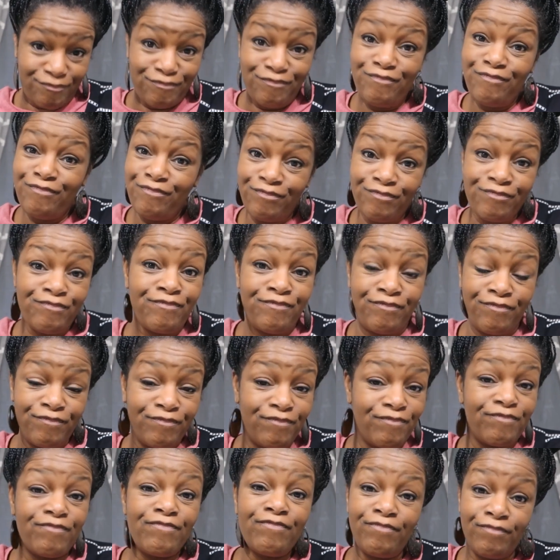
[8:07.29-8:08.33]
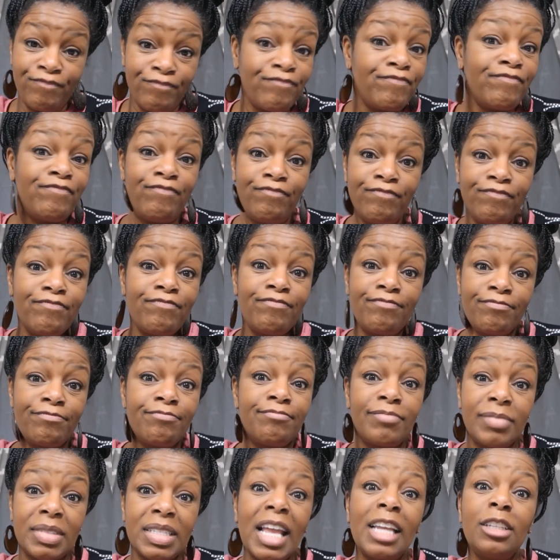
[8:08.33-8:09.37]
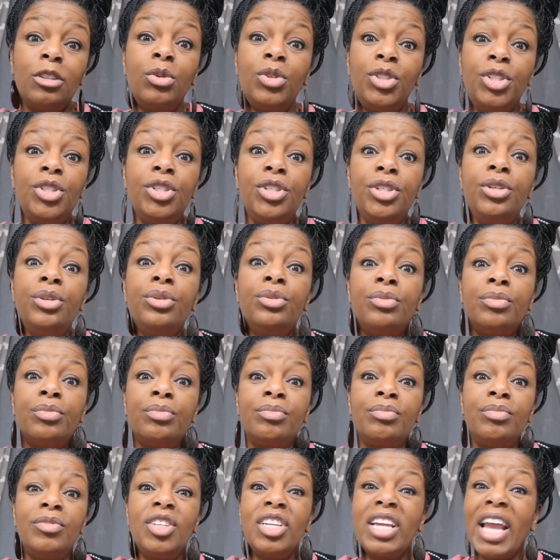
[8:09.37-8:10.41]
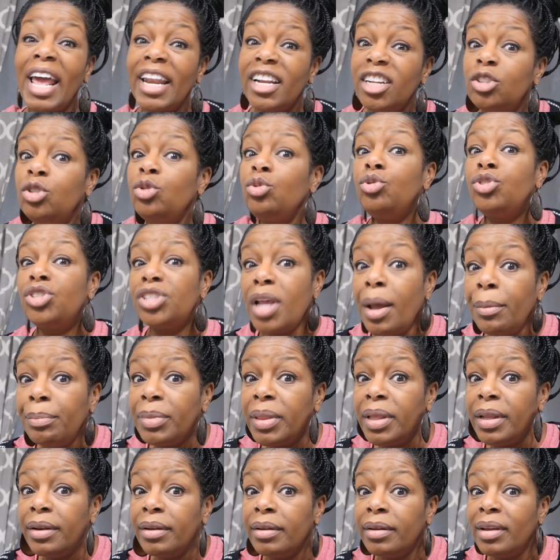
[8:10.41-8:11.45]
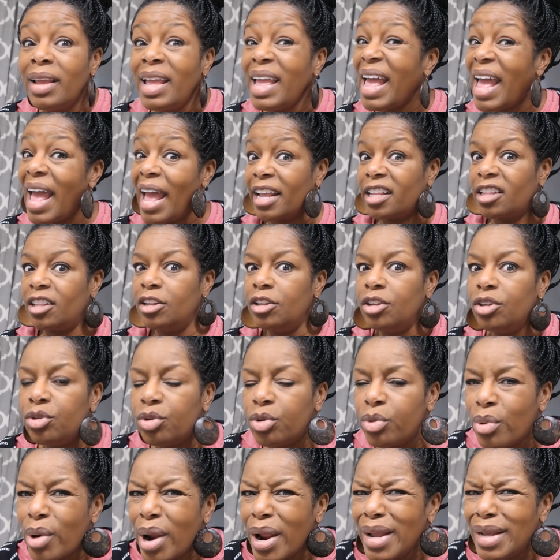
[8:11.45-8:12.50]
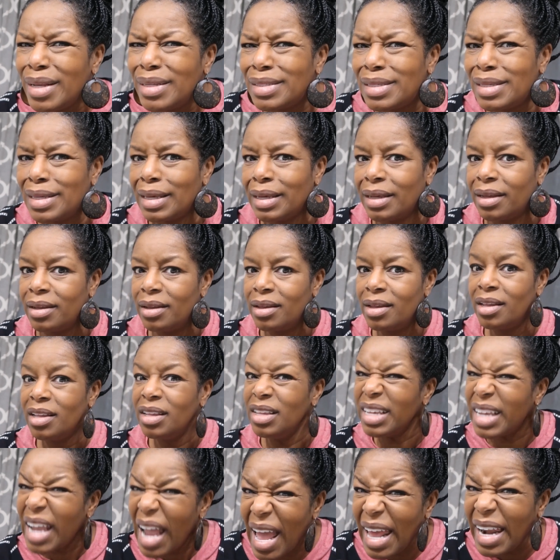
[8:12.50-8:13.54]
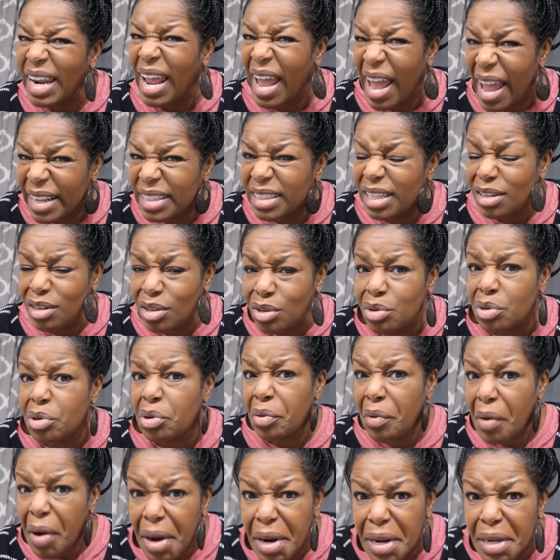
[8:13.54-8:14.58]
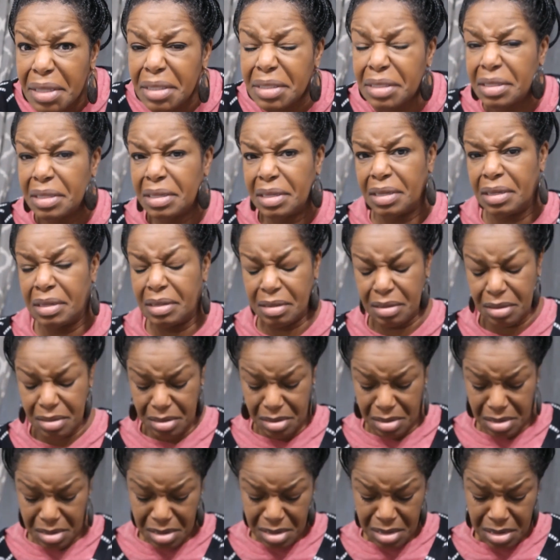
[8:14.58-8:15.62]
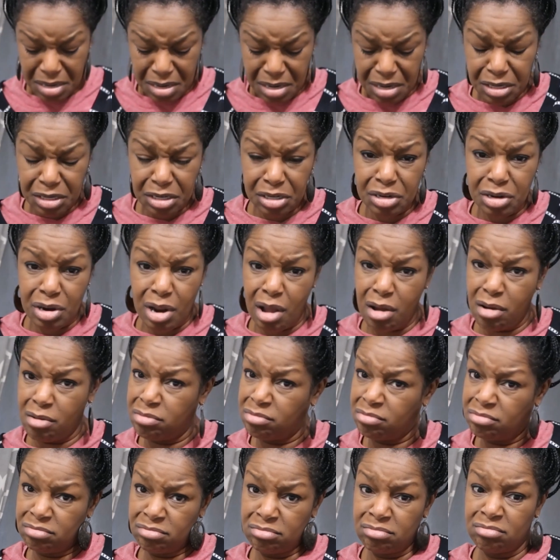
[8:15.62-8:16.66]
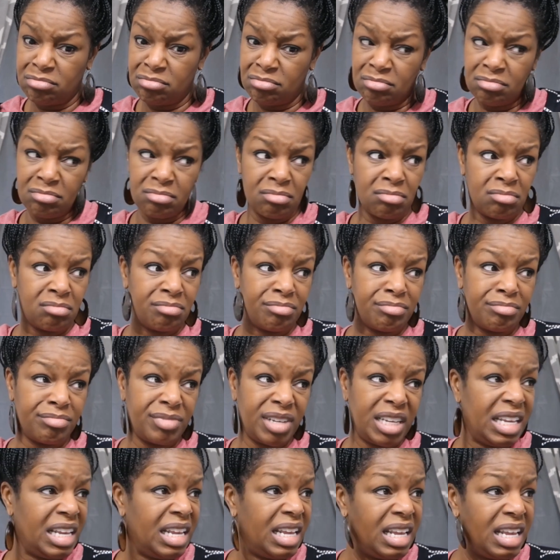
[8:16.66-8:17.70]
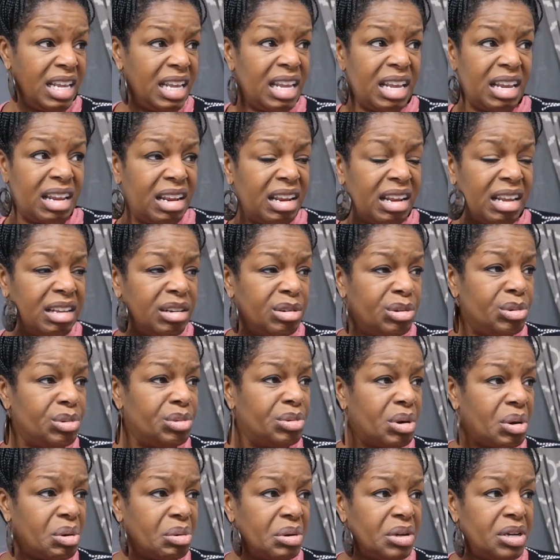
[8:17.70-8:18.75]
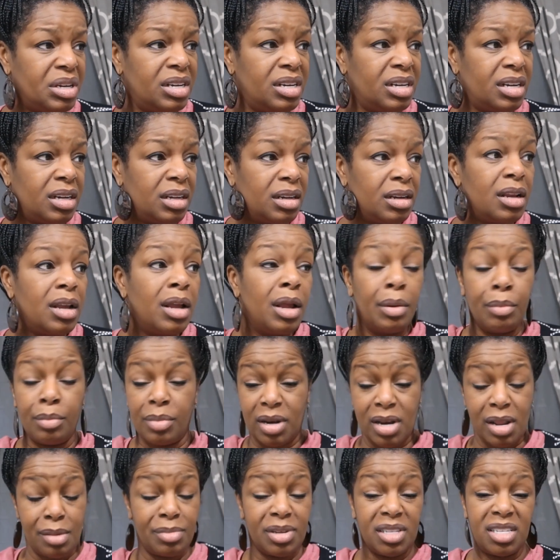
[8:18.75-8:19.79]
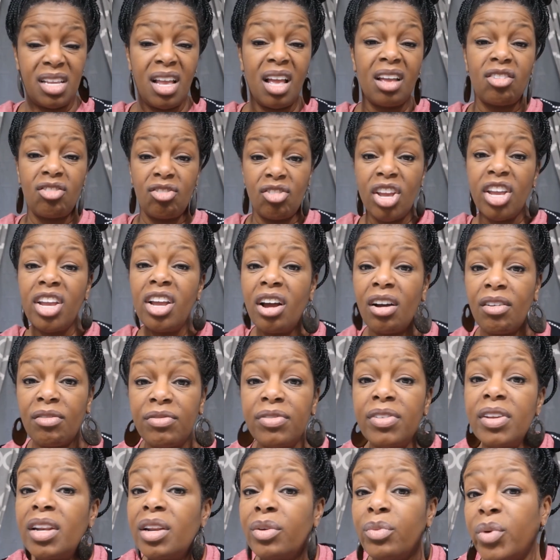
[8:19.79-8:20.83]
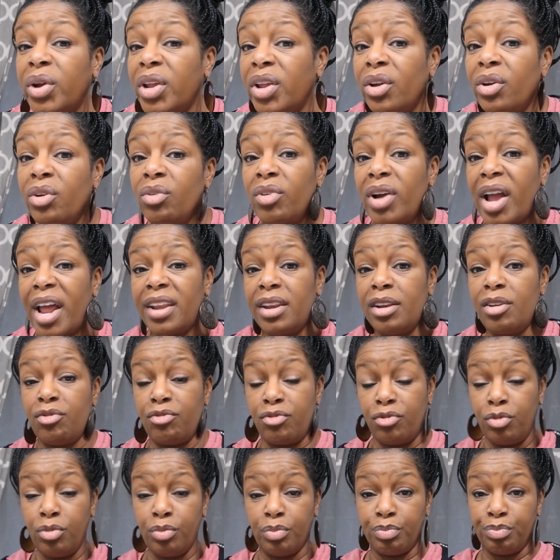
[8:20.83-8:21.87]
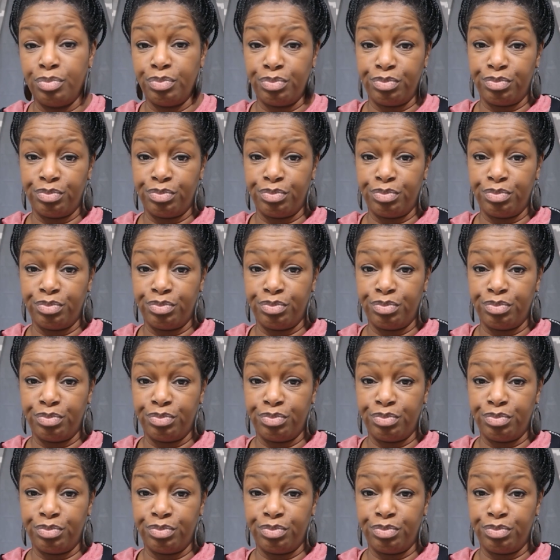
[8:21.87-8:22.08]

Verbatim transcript: Mm-hmm. Mm-hmm. That's what you do. You gotta do something. Act a little crazy. You gotta act a little crazy. Cause you know, he, he ain't doing no good. But let me tell you, he gonna feel it when he don't got no room.